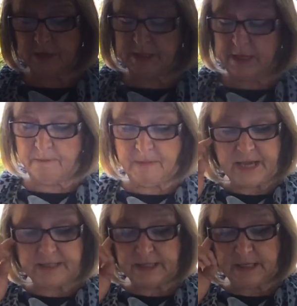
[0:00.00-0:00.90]
the
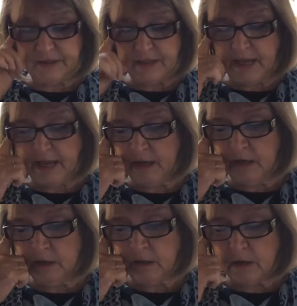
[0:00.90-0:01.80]
amazing
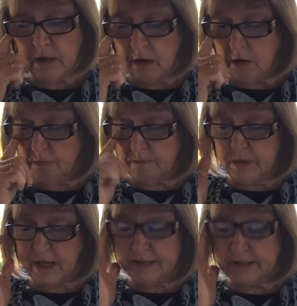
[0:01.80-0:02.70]
thing. Oh,
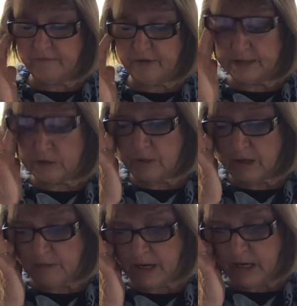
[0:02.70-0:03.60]
guys, I've got sweat
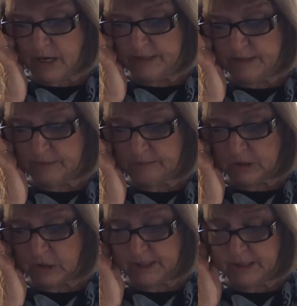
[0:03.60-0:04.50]
in my eyes. I'm
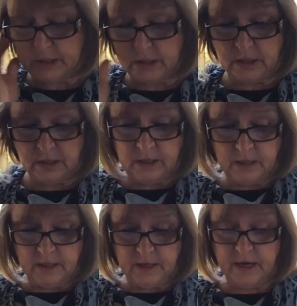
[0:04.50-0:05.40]
sorry.
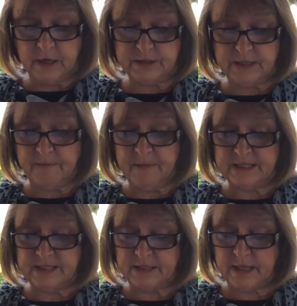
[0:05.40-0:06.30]
Here's the
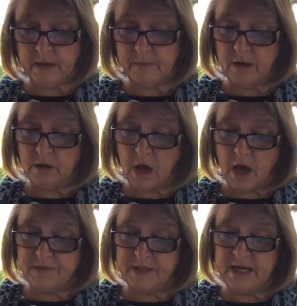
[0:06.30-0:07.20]
amazing thing about
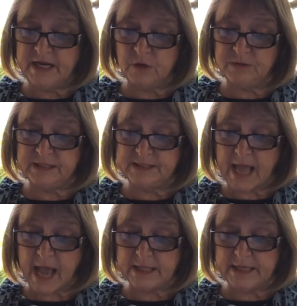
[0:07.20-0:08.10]
God, that he knows
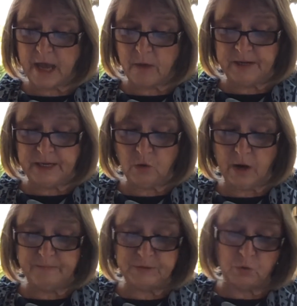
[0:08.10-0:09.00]
exactly how many
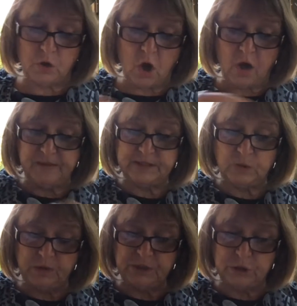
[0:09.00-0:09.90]
grapes were on this
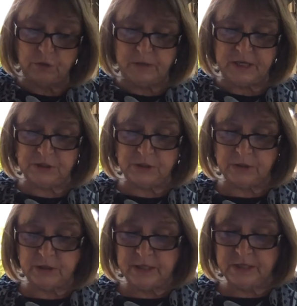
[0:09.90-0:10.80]
original bunch,
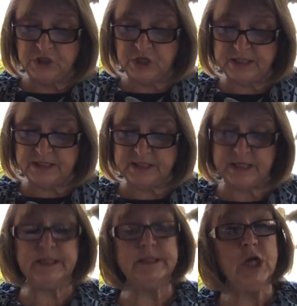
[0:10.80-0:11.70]
just as
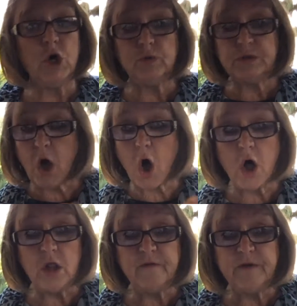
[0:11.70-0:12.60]
he knows
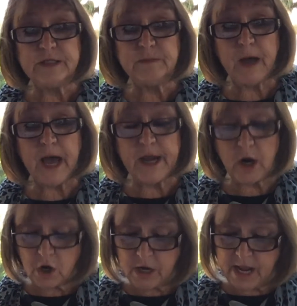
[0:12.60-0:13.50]
all of us by
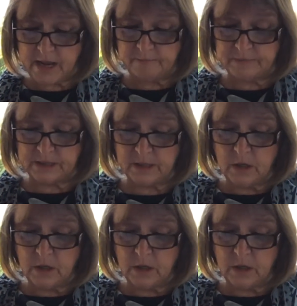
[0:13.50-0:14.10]
our names.